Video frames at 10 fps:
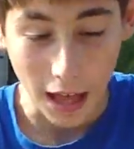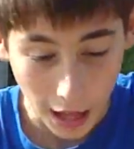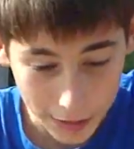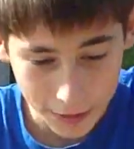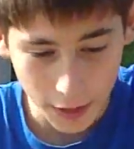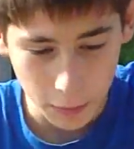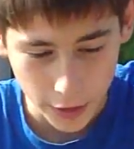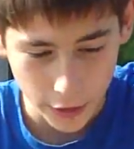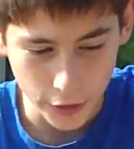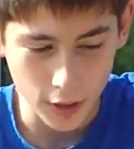I came
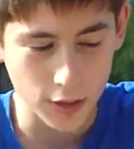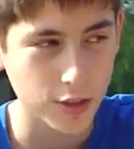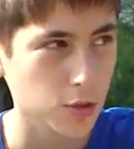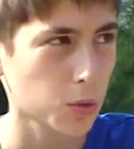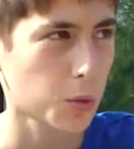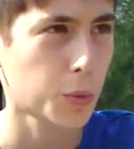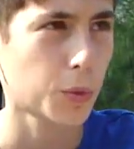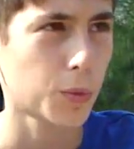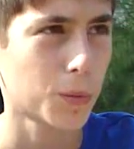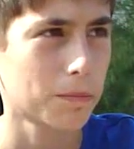here so
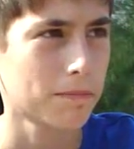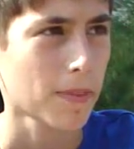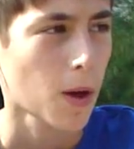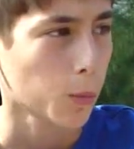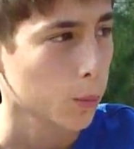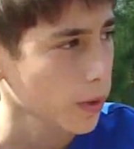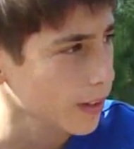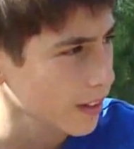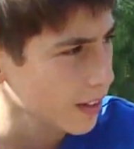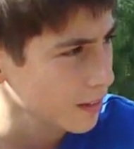we
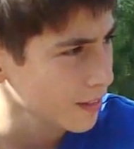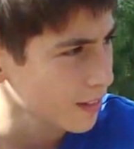can